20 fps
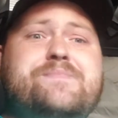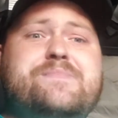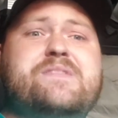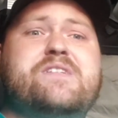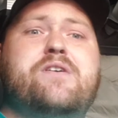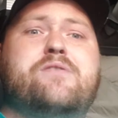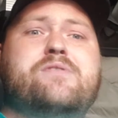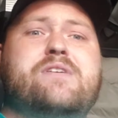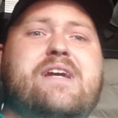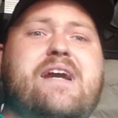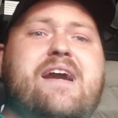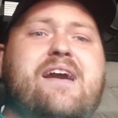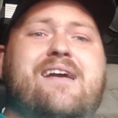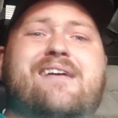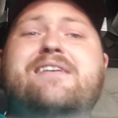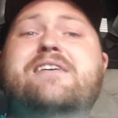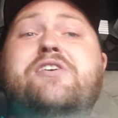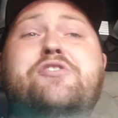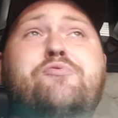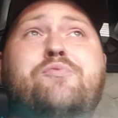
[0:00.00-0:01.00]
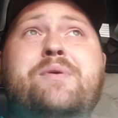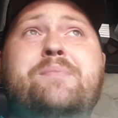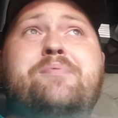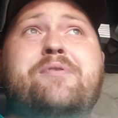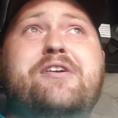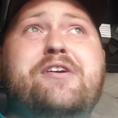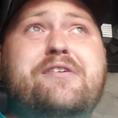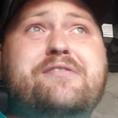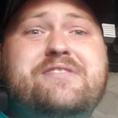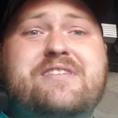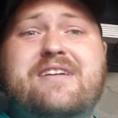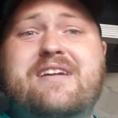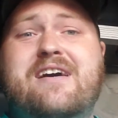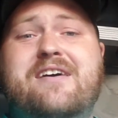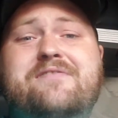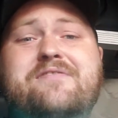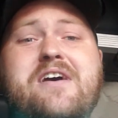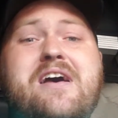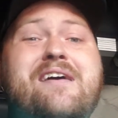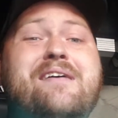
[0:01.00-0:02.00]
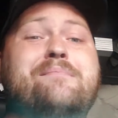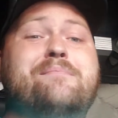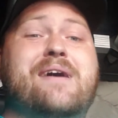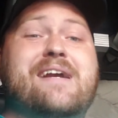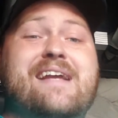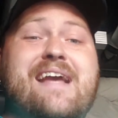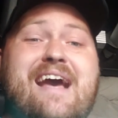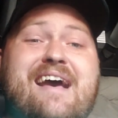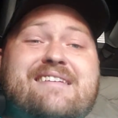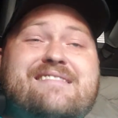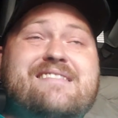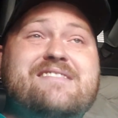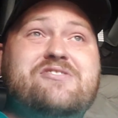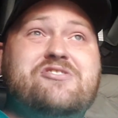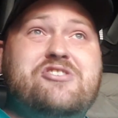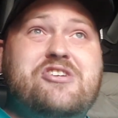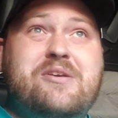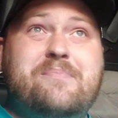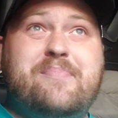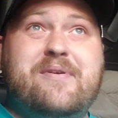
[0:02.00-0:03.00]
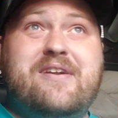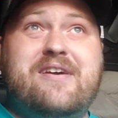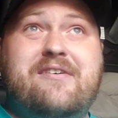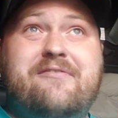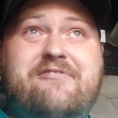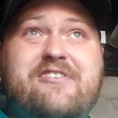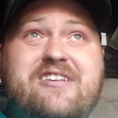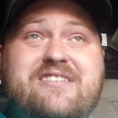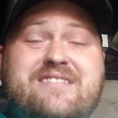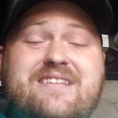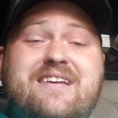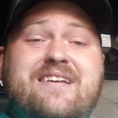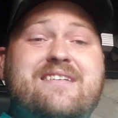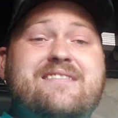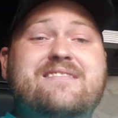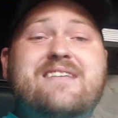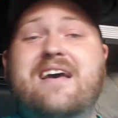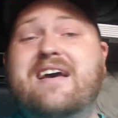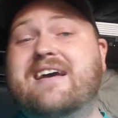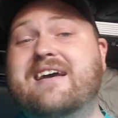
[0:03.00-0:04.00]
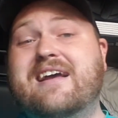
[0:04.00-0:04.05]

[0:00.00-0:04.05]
Don't care. We produce enough. My gas is cheap enough as is.